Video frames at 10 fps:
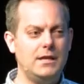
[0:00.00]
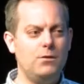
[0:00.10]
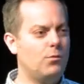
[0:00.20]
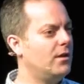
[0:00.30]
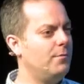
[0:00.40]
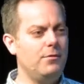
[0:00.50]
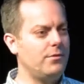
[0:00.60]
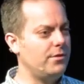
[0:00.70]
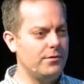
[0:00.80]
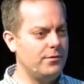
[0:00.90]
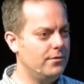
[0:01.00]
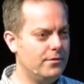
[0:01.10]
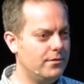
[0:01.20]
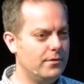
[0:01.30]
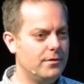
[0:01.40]
He wanted to be with you.
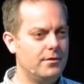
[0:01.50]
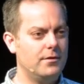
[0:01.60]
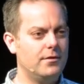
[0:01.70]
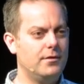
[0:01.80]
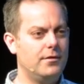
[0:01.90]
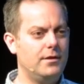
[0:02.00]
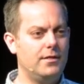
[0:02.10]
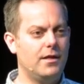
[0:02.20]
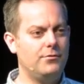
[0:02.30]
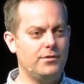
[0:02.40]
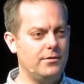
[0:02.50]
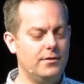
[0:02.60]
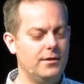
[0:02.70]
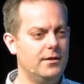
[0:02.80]
He loves you.